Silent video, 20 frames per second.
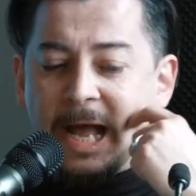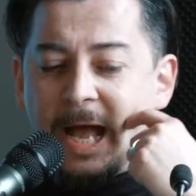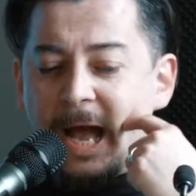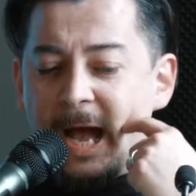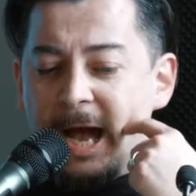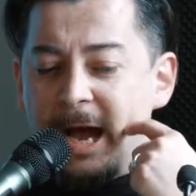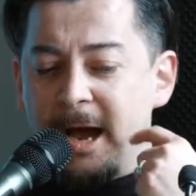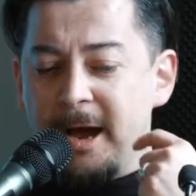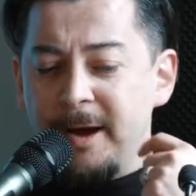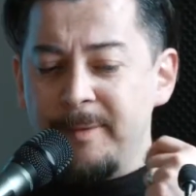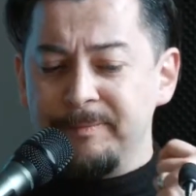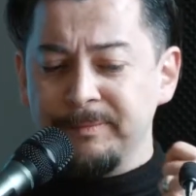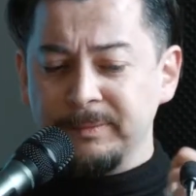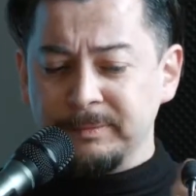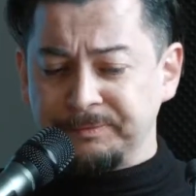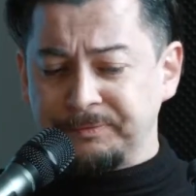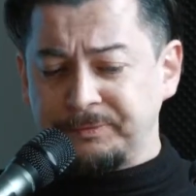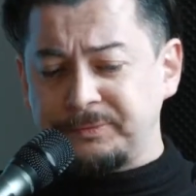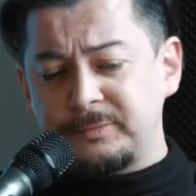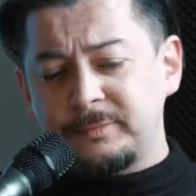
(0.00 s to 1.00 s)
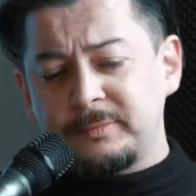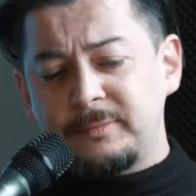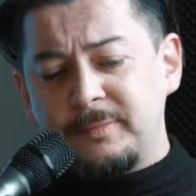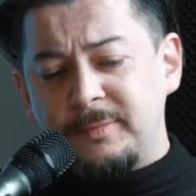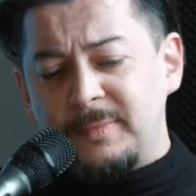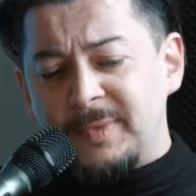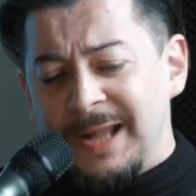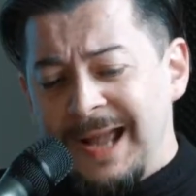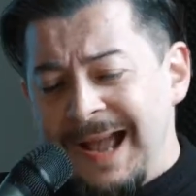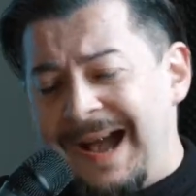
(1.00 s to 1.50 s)

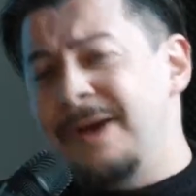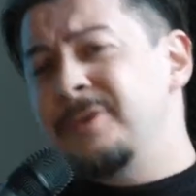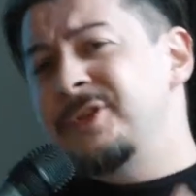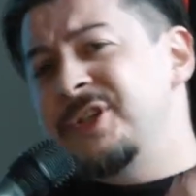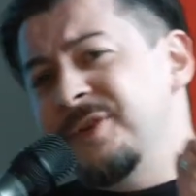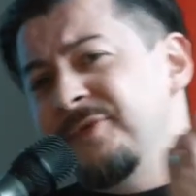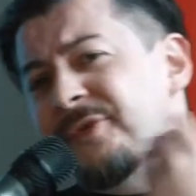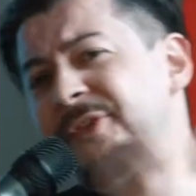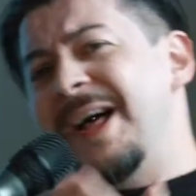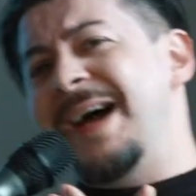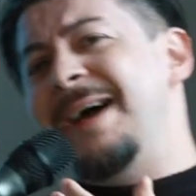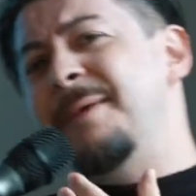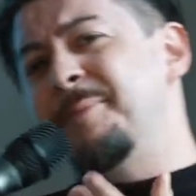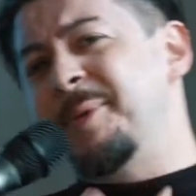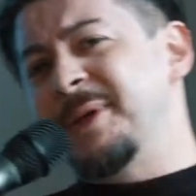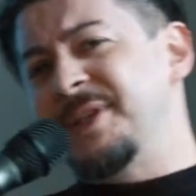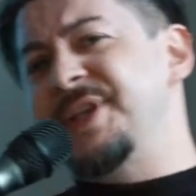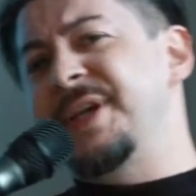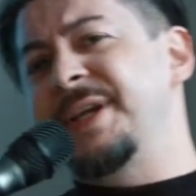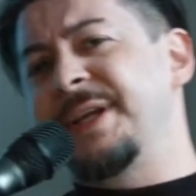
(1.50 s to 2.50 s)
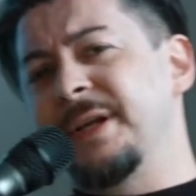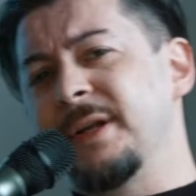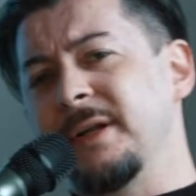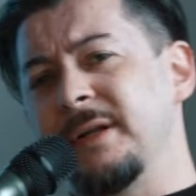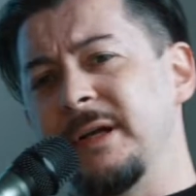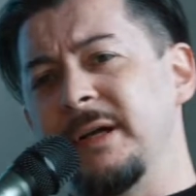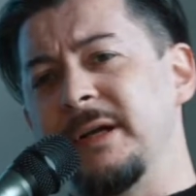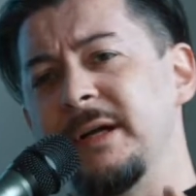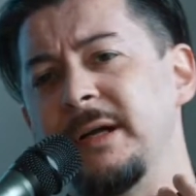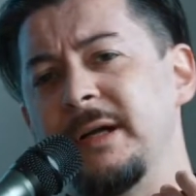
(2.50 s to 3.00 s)
Out of that
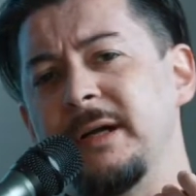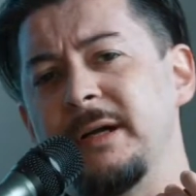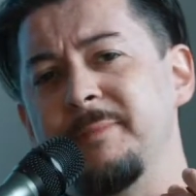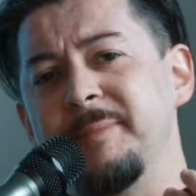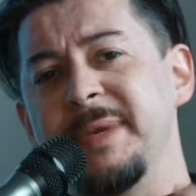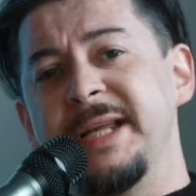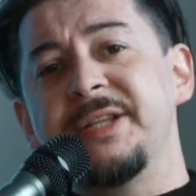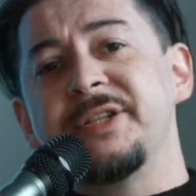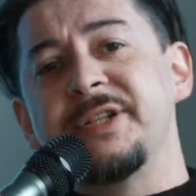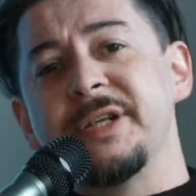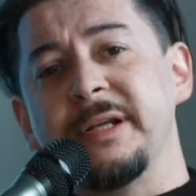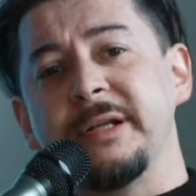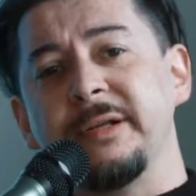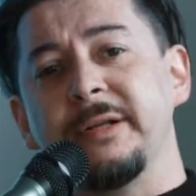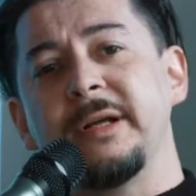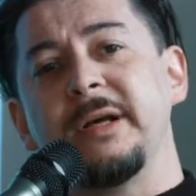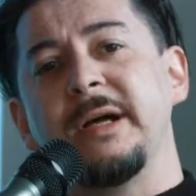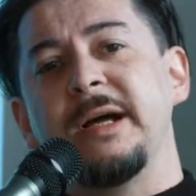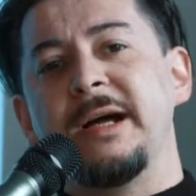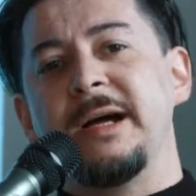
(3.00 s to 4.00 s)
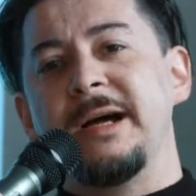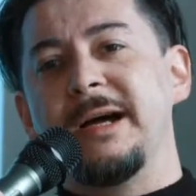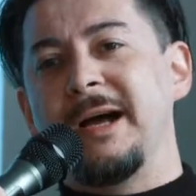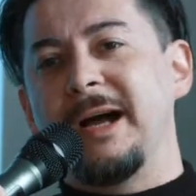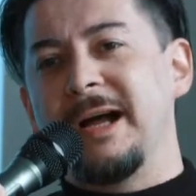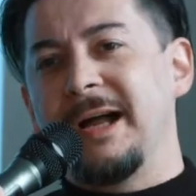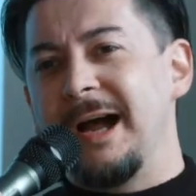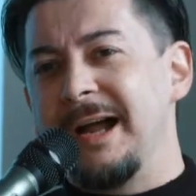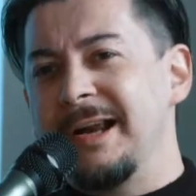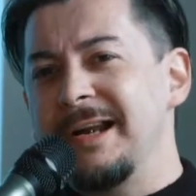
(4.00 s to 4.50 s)
particular meeting,
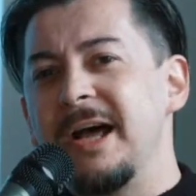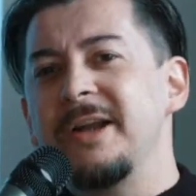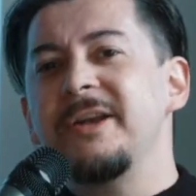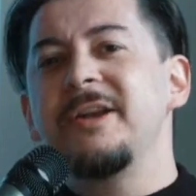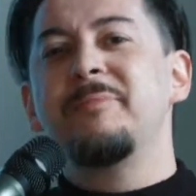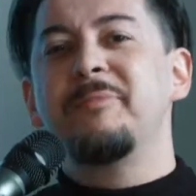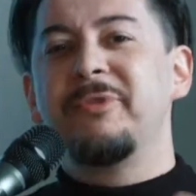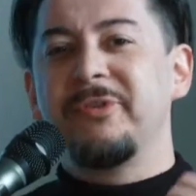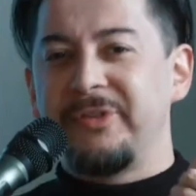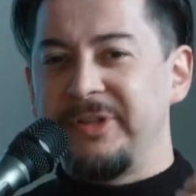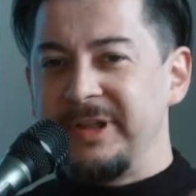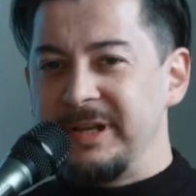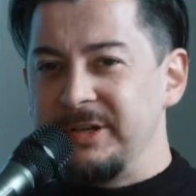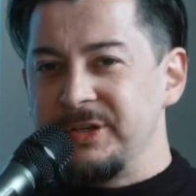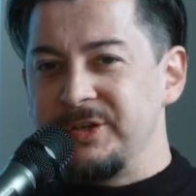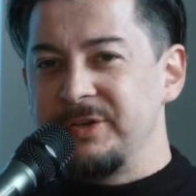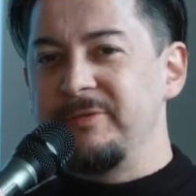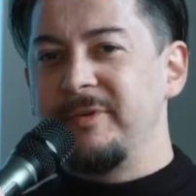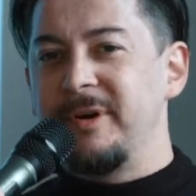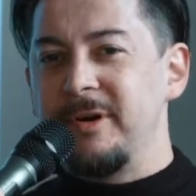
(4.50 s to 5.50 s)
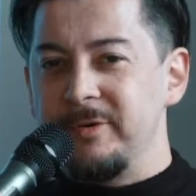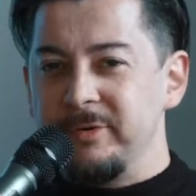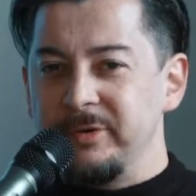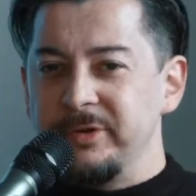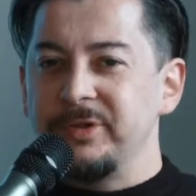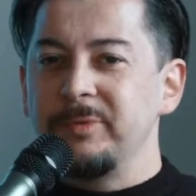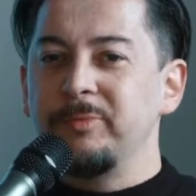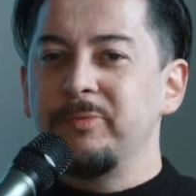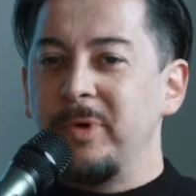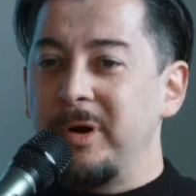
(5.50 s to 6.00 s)
a number of things
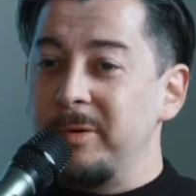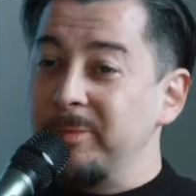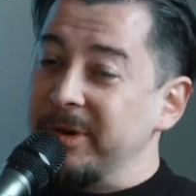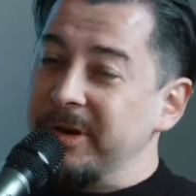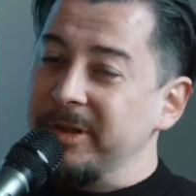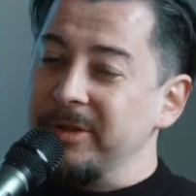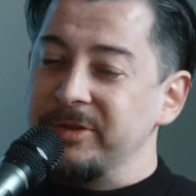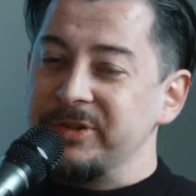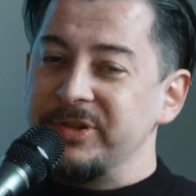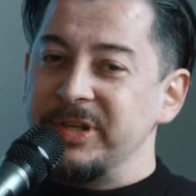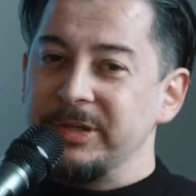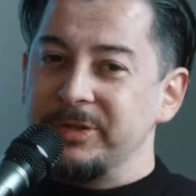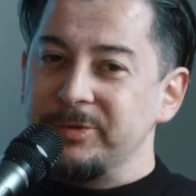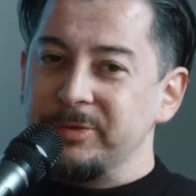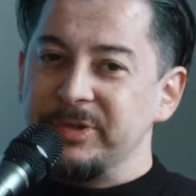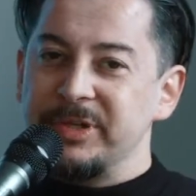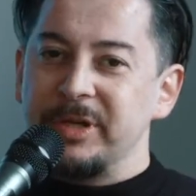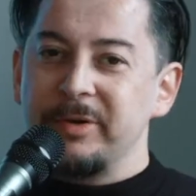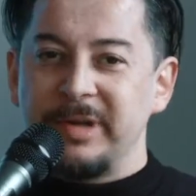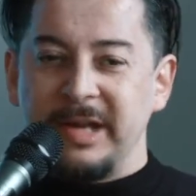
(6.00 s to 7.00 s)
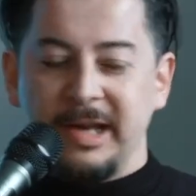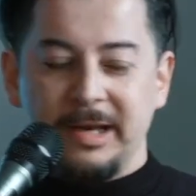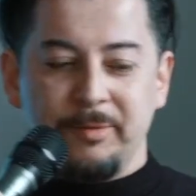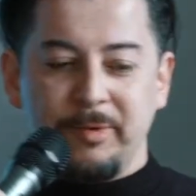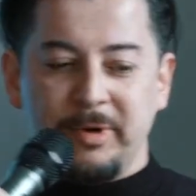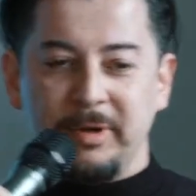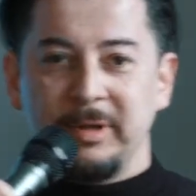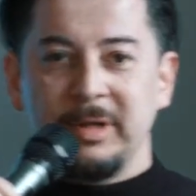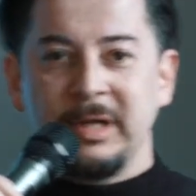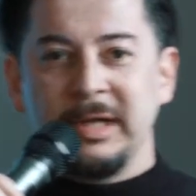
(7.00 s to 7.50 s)
arose, and one of those things was, okay,
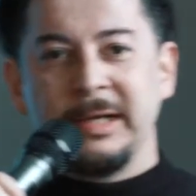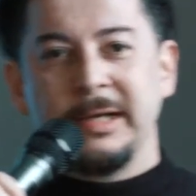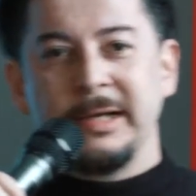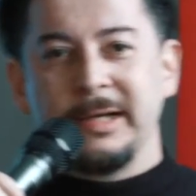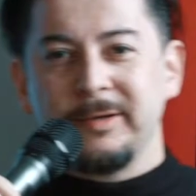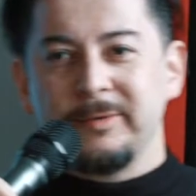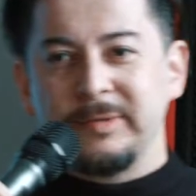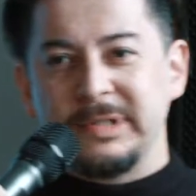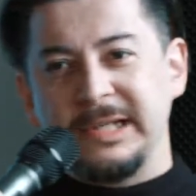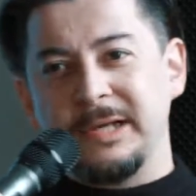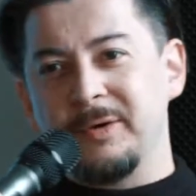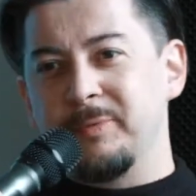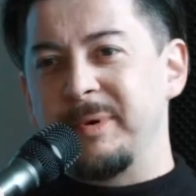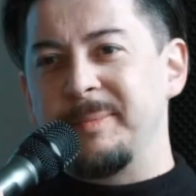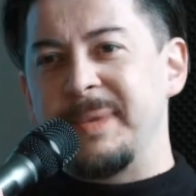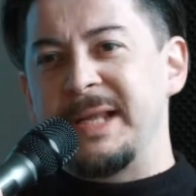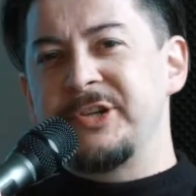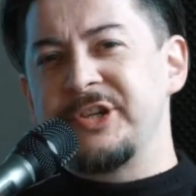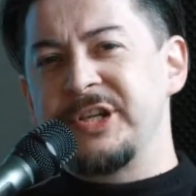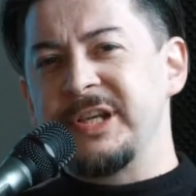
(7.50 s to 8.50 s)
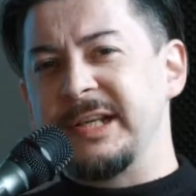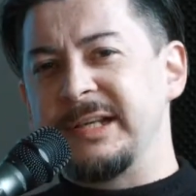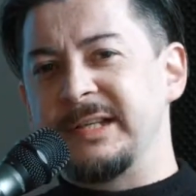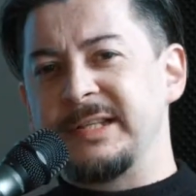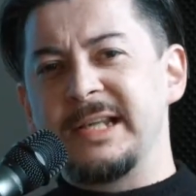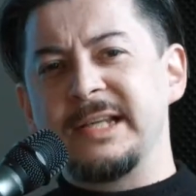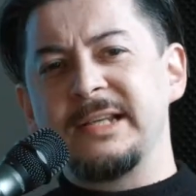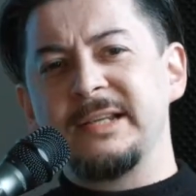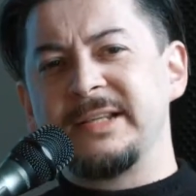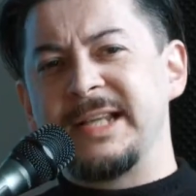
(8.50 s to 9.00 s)
well, you know, we're mentioning
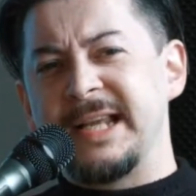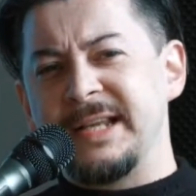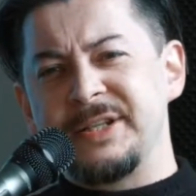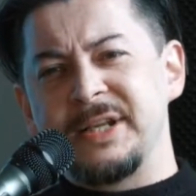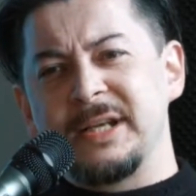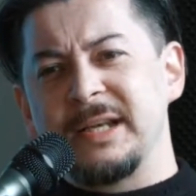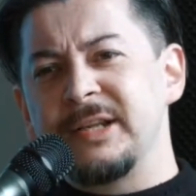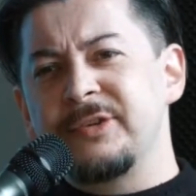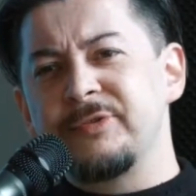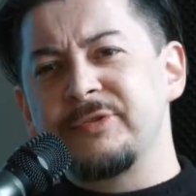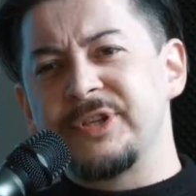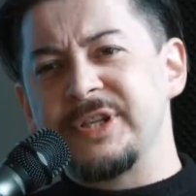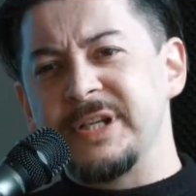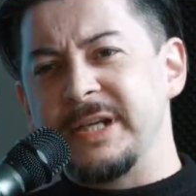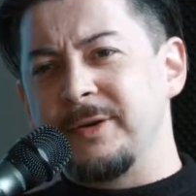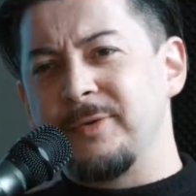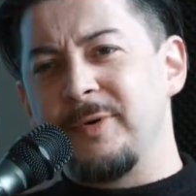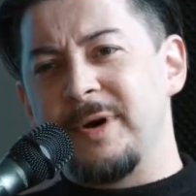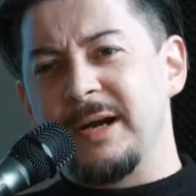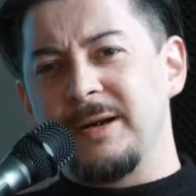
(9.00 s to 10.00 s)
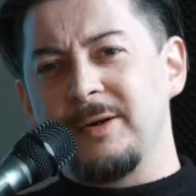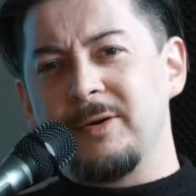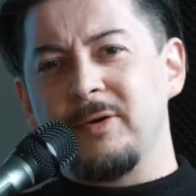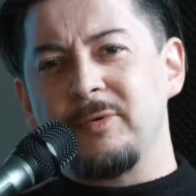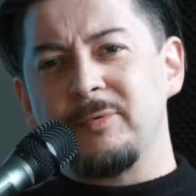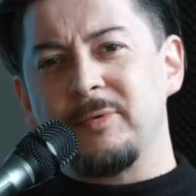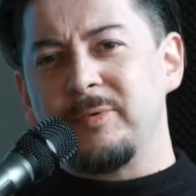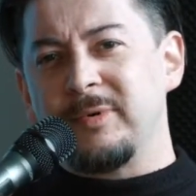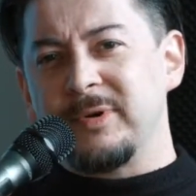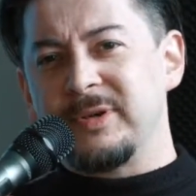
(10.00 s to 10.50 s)
data literacy quite a lot.
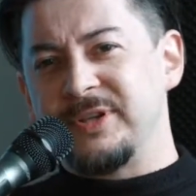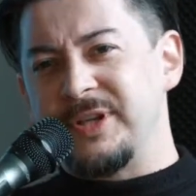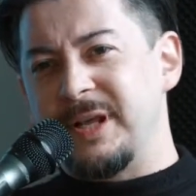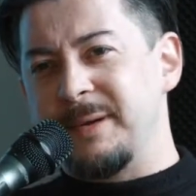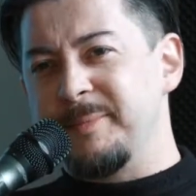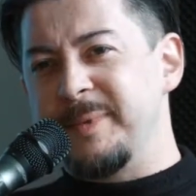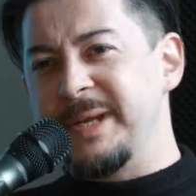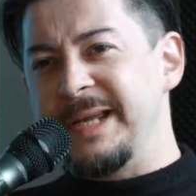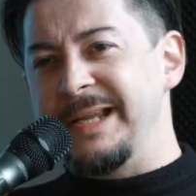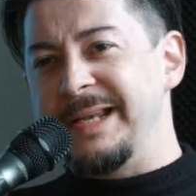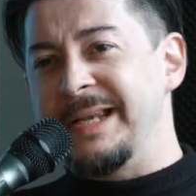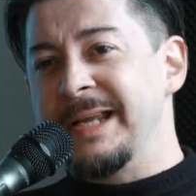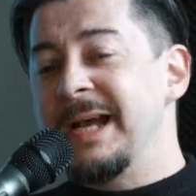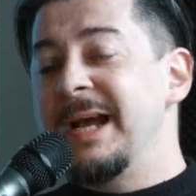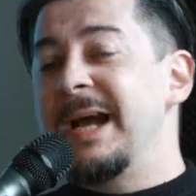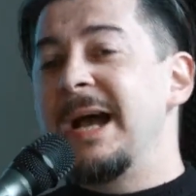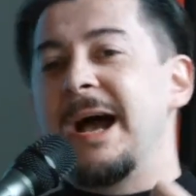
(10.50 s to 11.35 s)
Well, what does that mean?